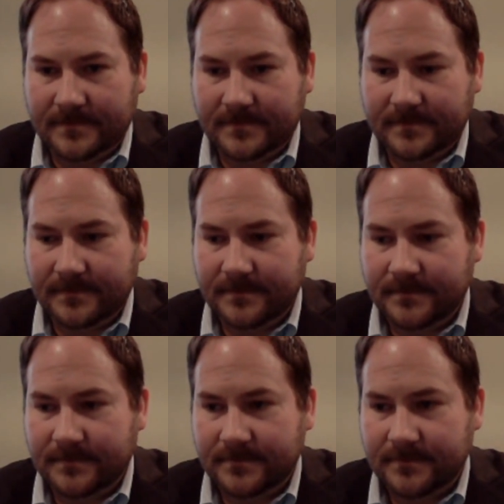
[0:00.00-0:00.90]

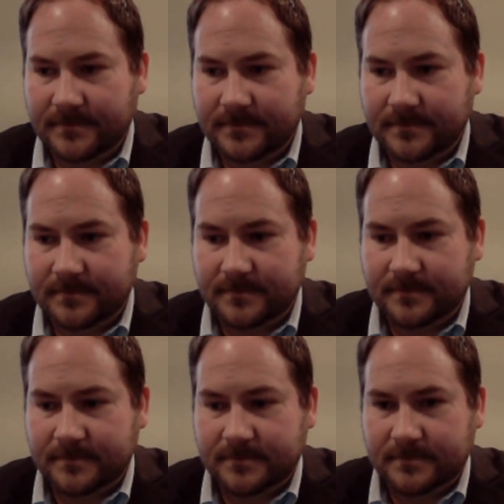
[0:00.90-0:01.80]

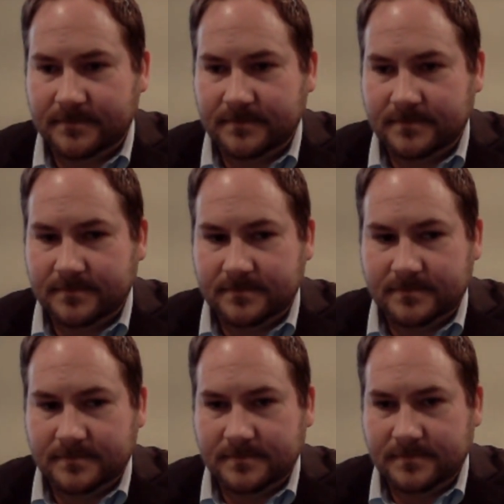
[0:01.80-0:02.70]

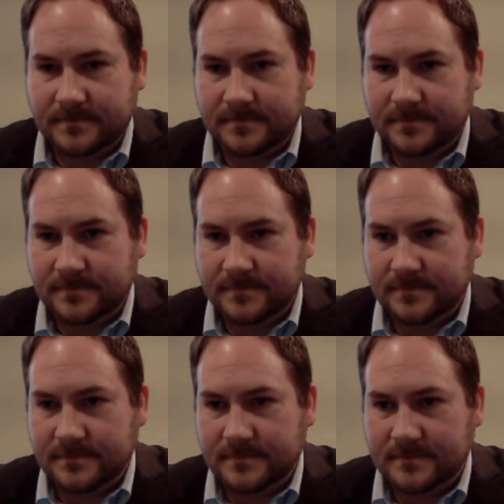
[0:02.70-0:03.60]

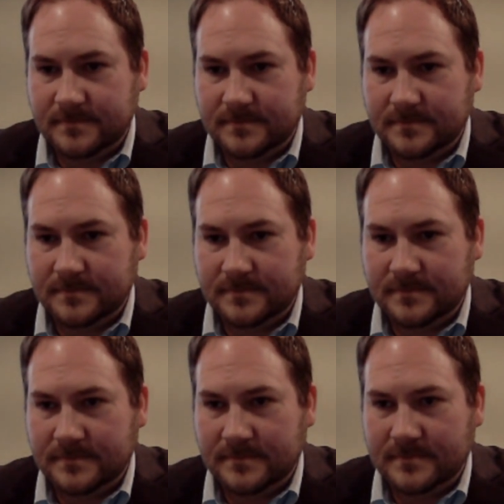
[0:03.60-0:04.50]

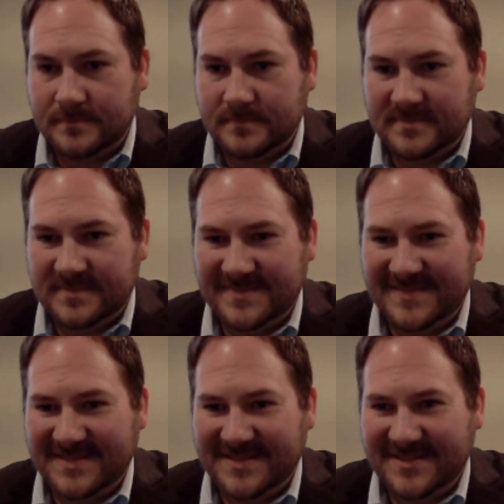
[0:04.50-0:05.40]

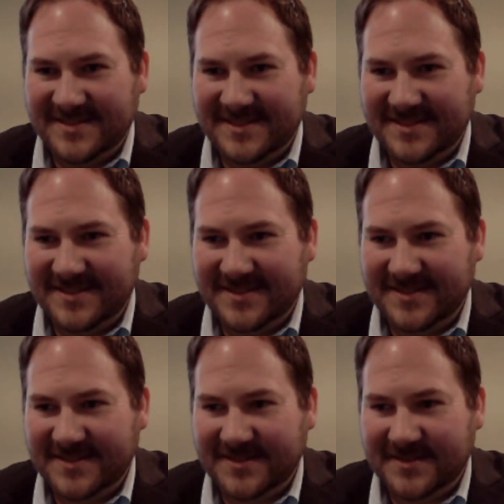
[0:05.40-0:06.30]

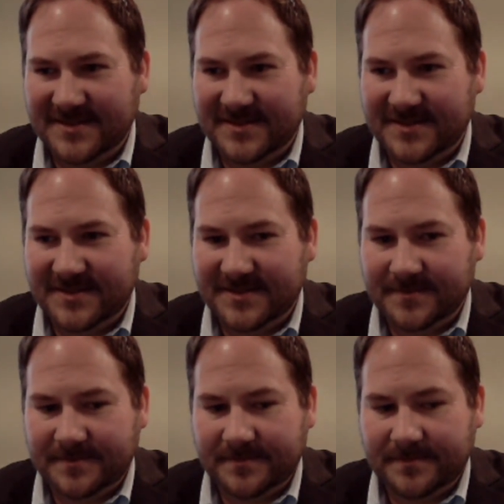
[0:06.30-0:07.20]

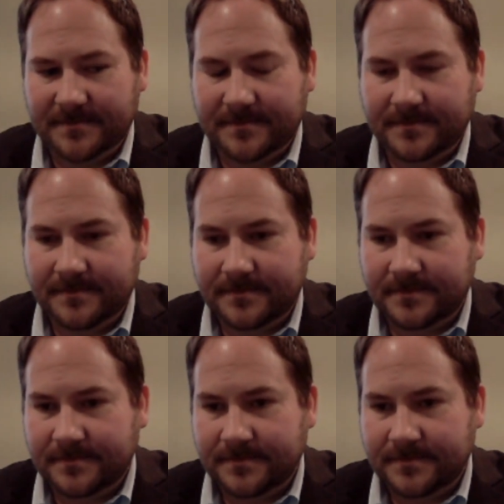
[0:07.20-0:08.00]
(not speaking)